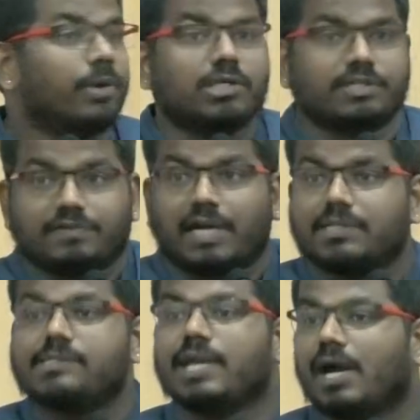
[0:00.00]
Because if
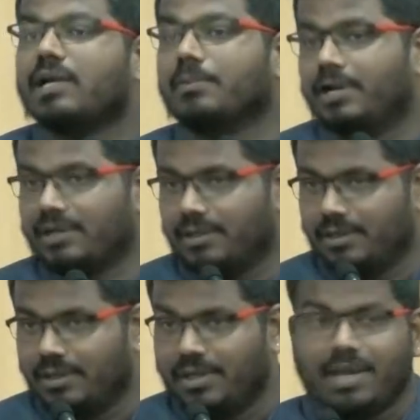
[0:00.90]
that is the argument,
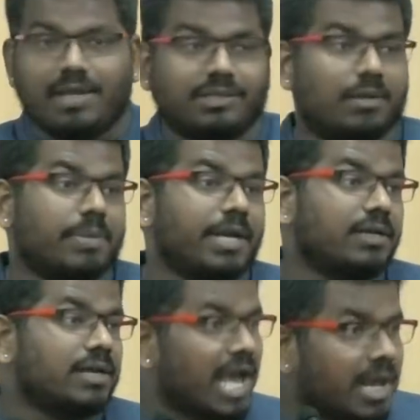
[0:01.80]
then be
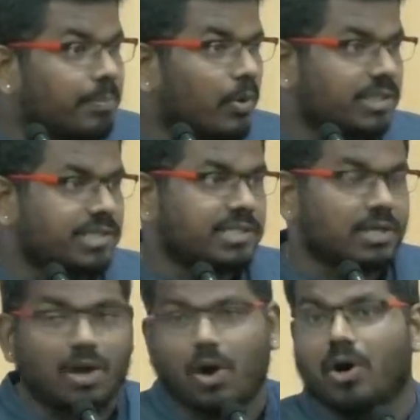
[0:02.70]
it in
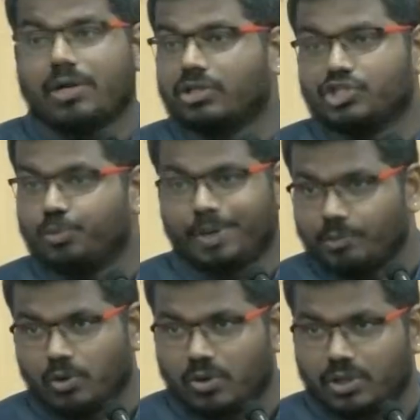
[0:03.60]
airports or in the
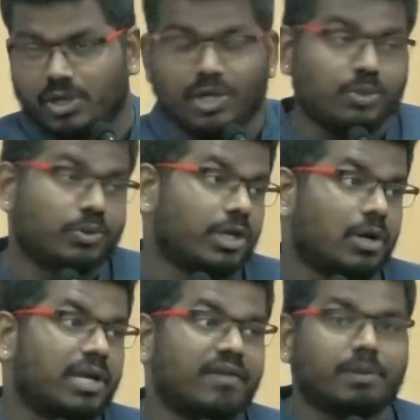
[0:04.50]
Supreme Court, you
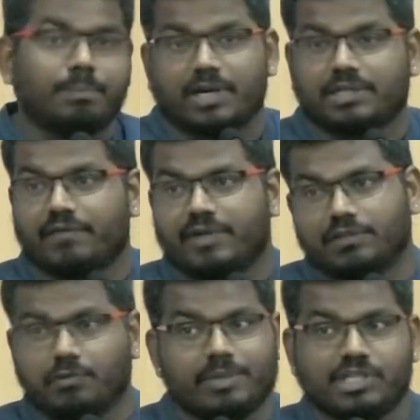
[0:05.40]
cannot have the parda where
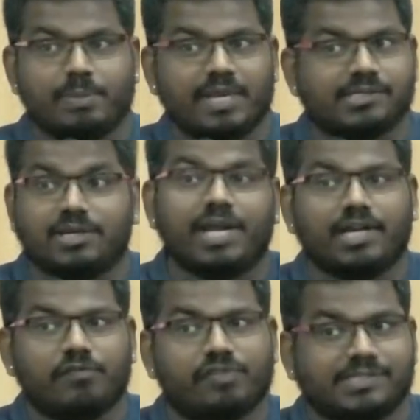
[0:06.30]
the woman is being
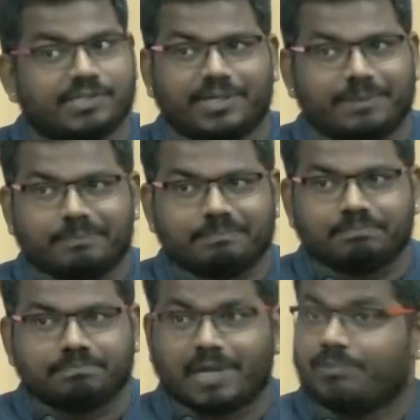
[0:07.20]
screened and frisked.
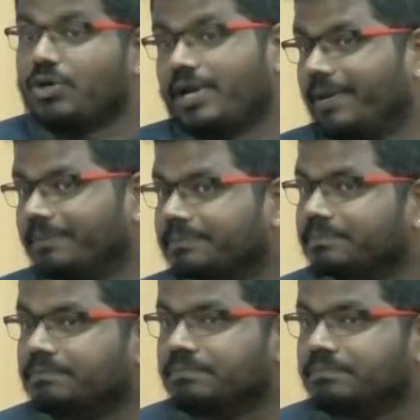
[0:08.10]
I'm sorry.